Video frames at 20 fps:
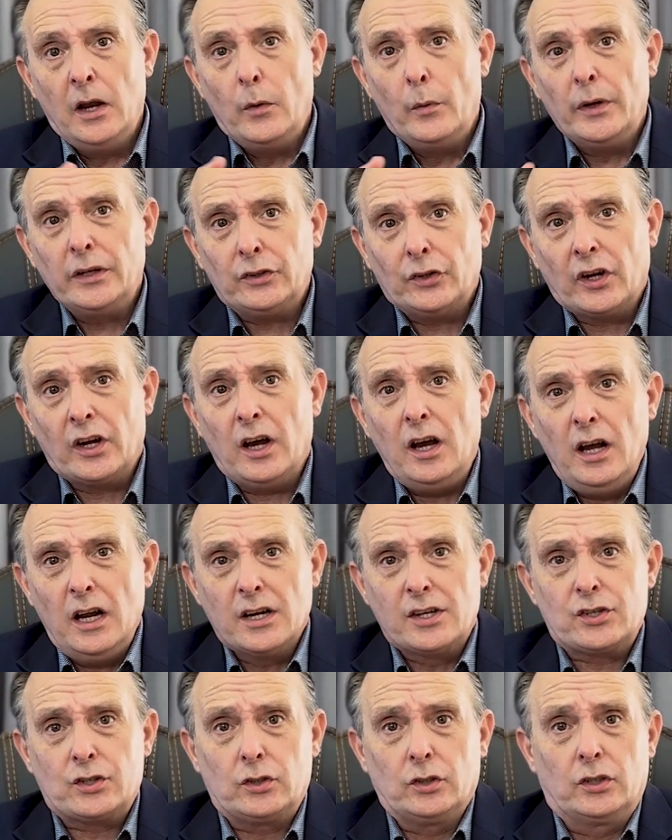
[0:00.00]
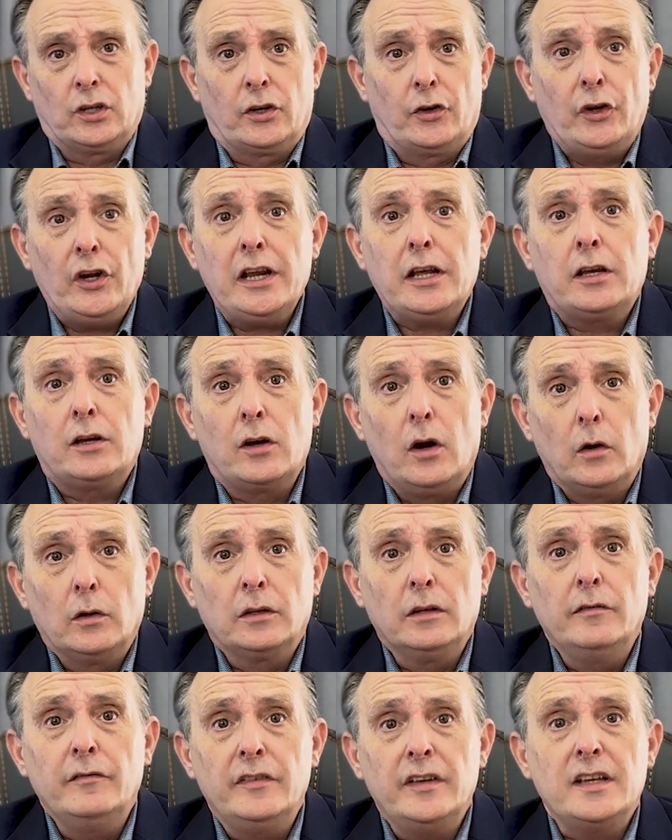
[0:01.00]
With regards to the Greek
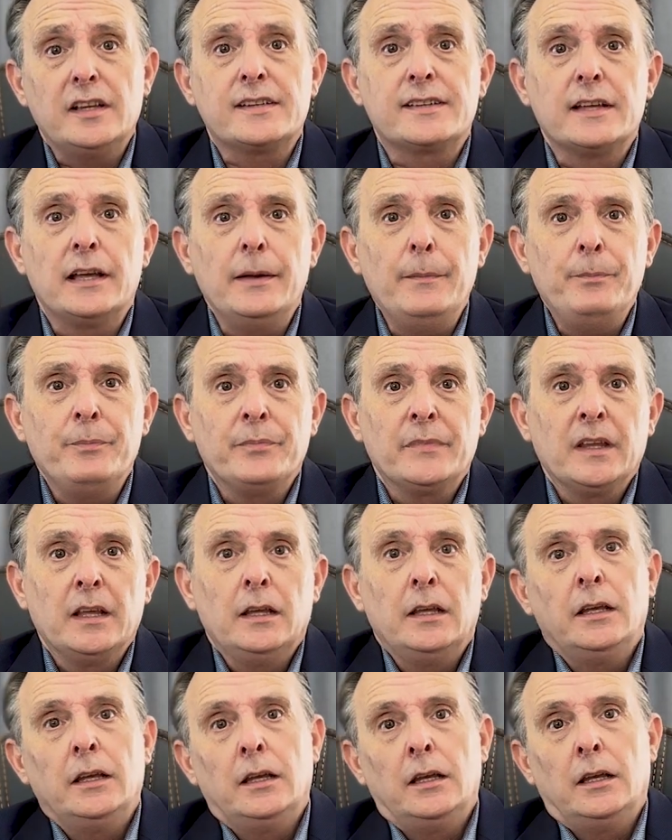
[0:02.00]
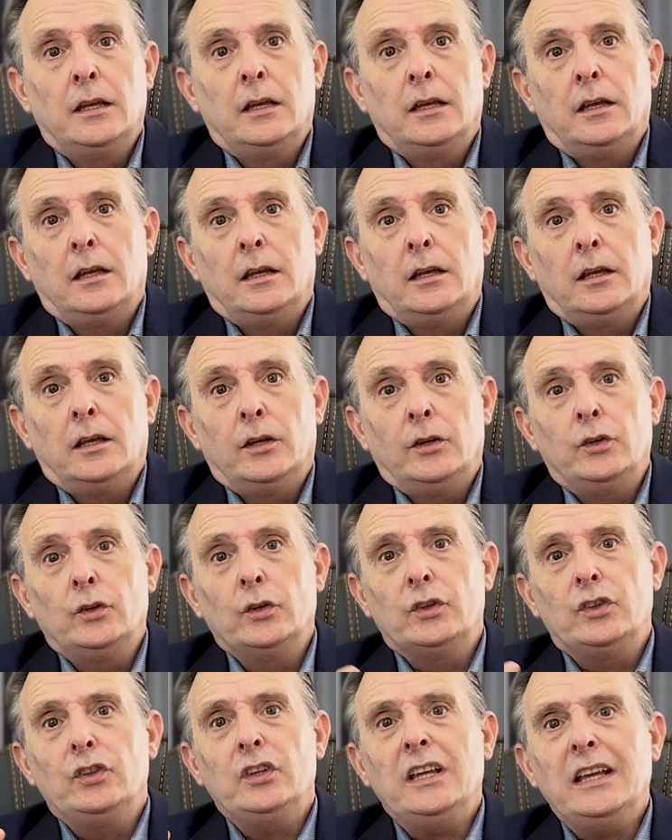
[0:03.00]
golden visa,
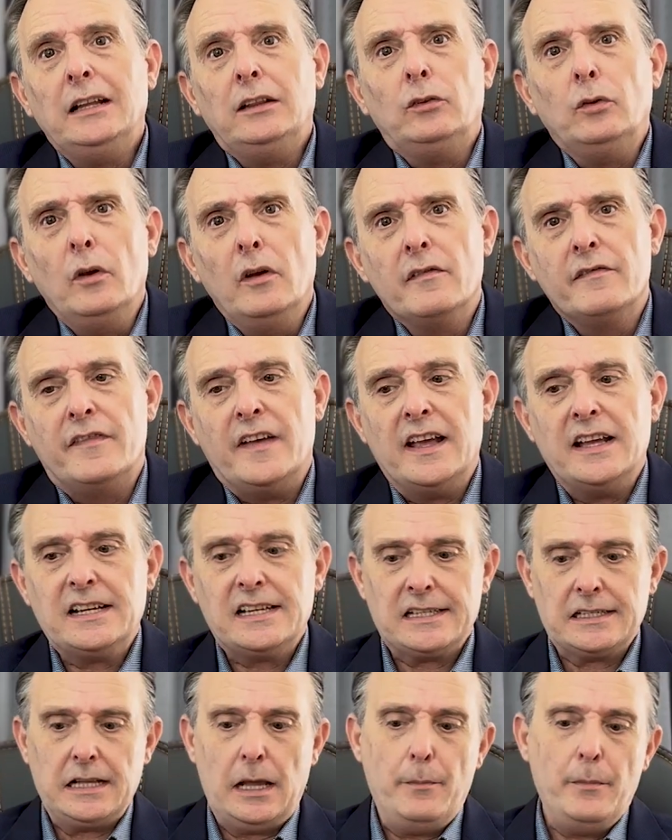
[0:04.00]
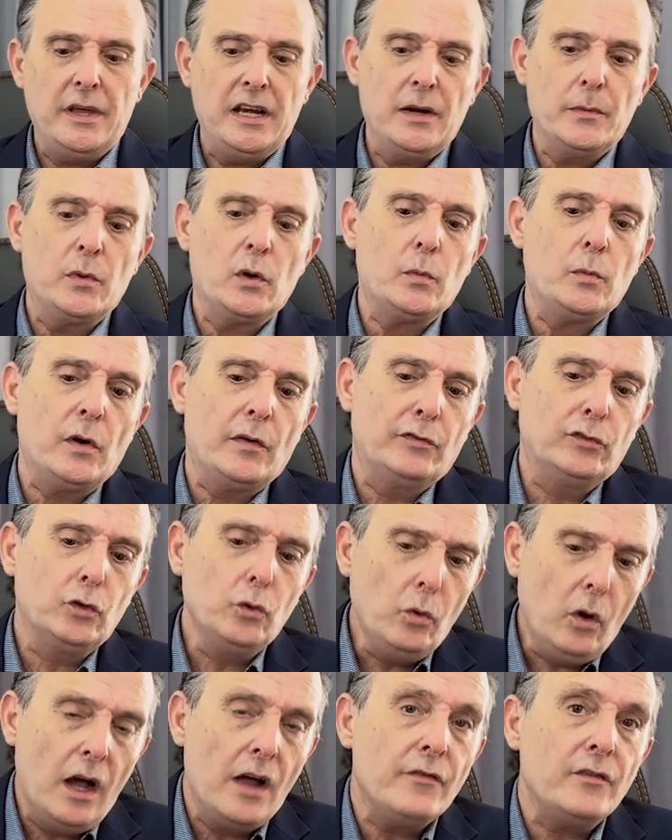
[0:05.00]
you'd need to invest a minimum of
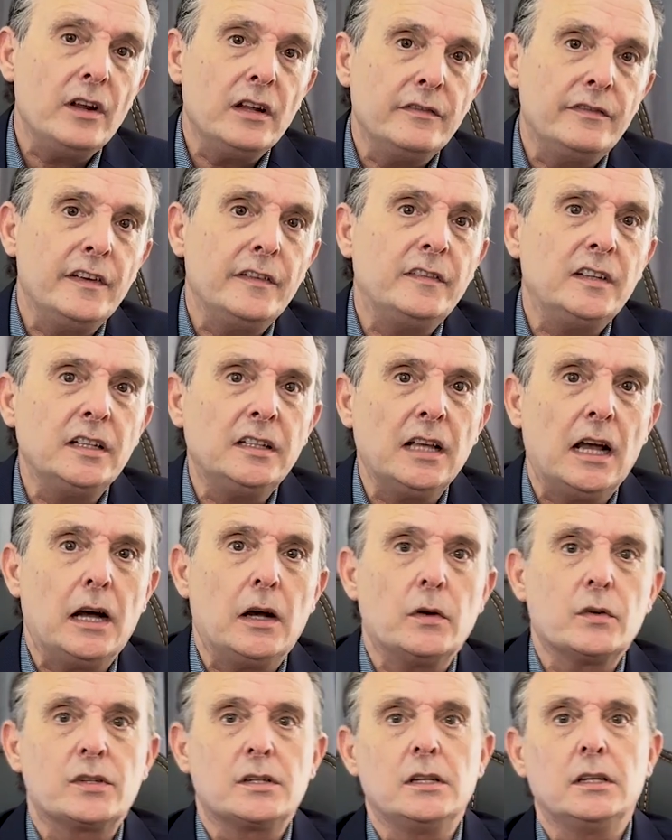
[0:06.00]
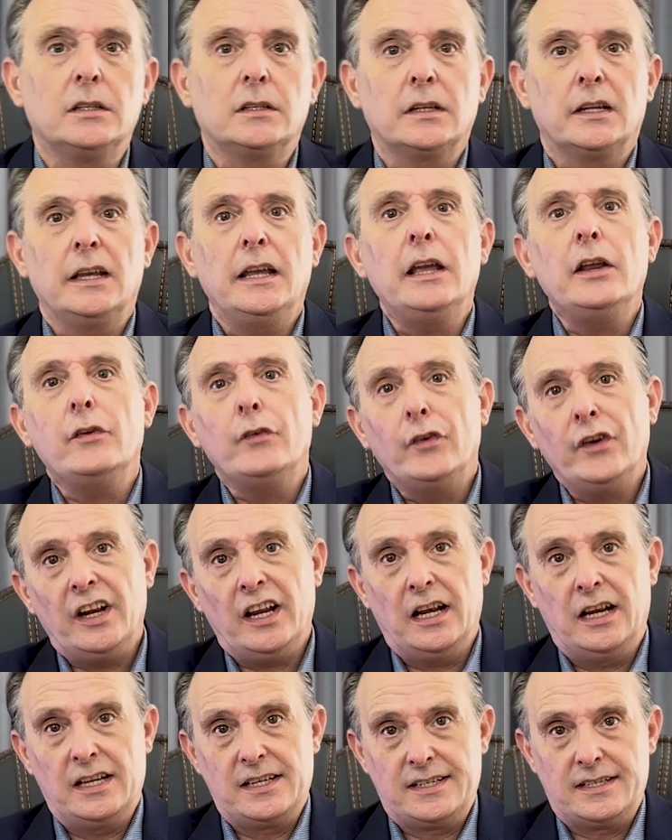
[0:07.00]
250,000 in
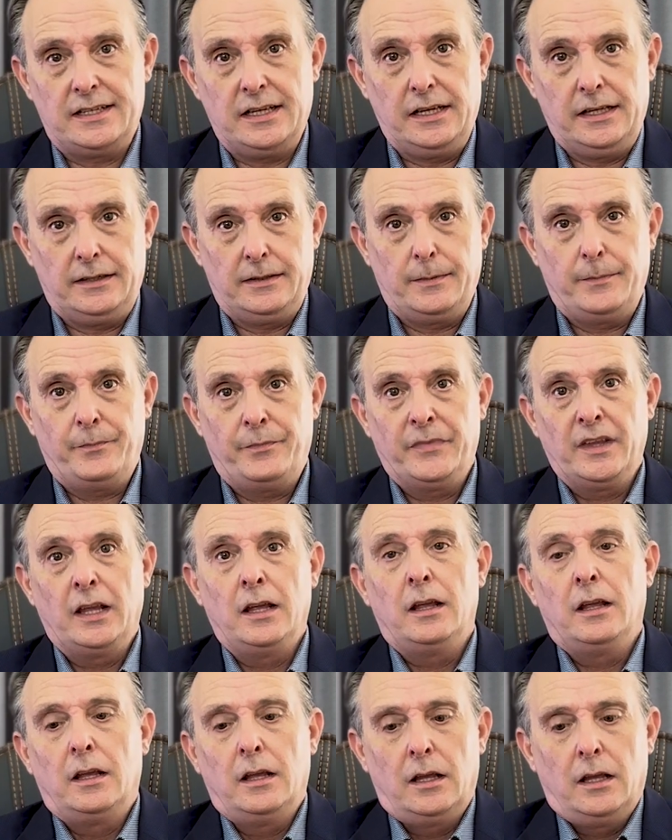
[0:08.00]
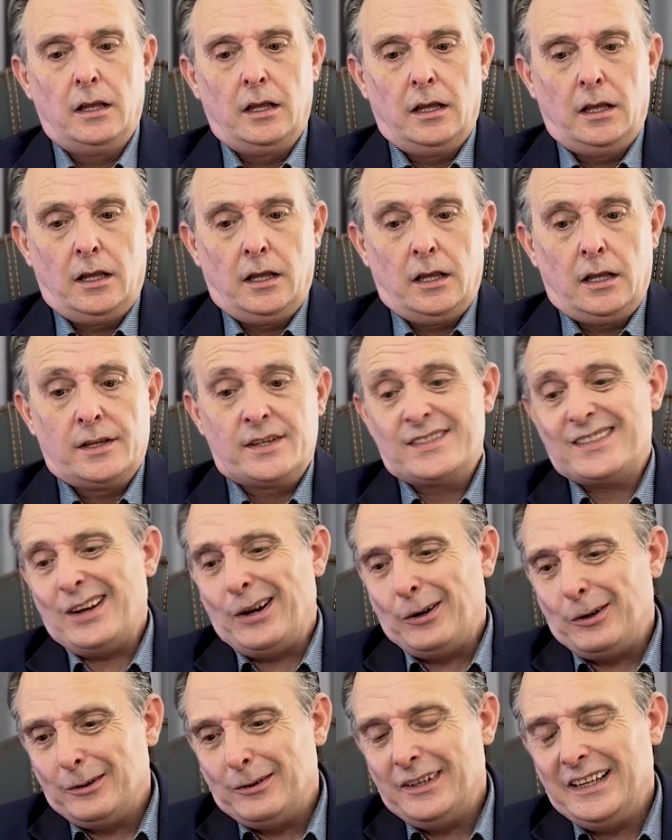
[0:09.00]
real estate.
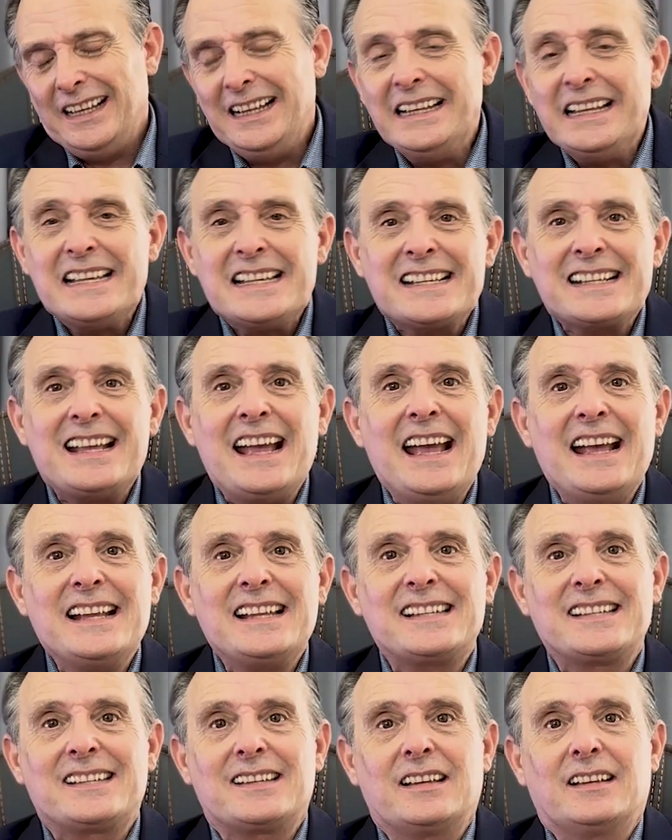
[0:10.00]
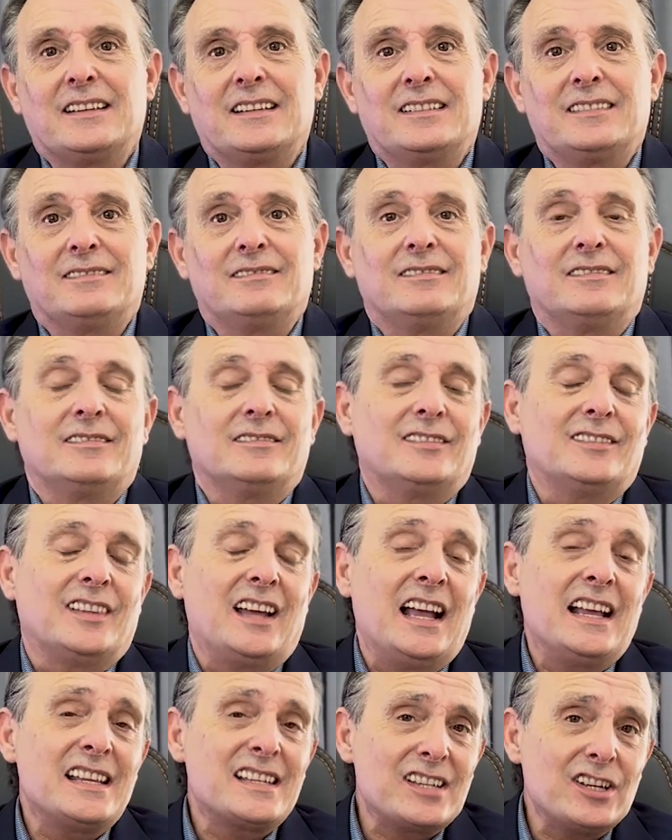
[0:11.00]
So in this case,
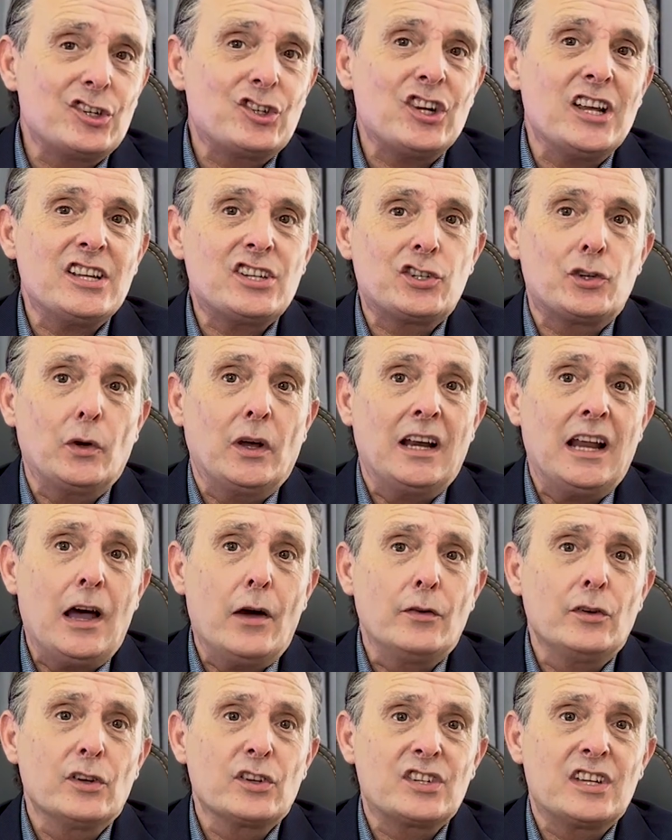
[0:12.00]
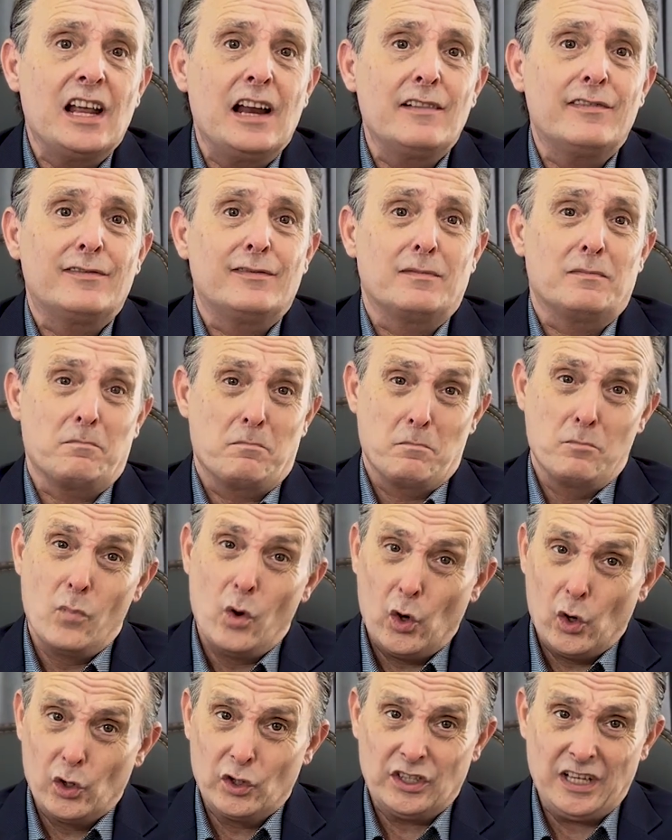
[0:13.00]
I suggest you allow yourself
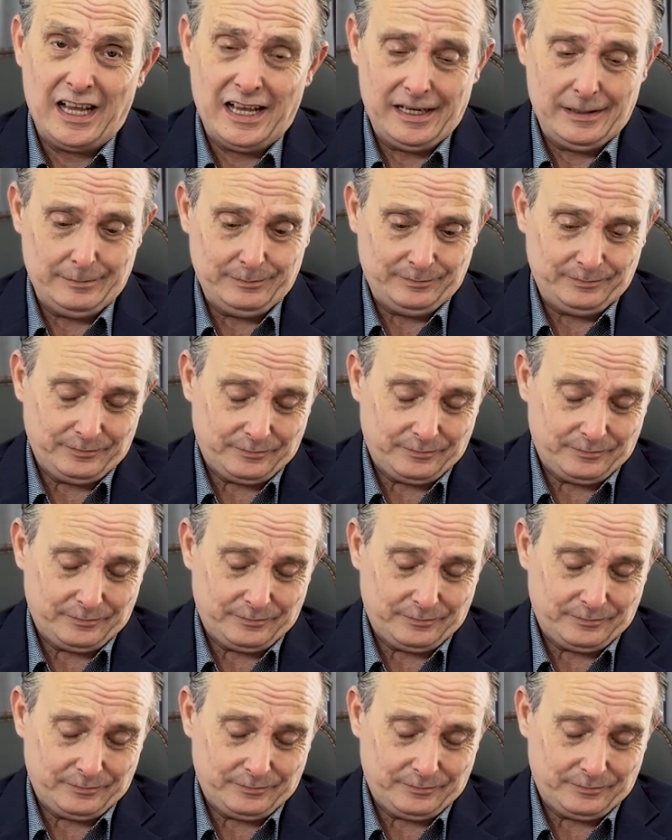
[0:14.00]
more time.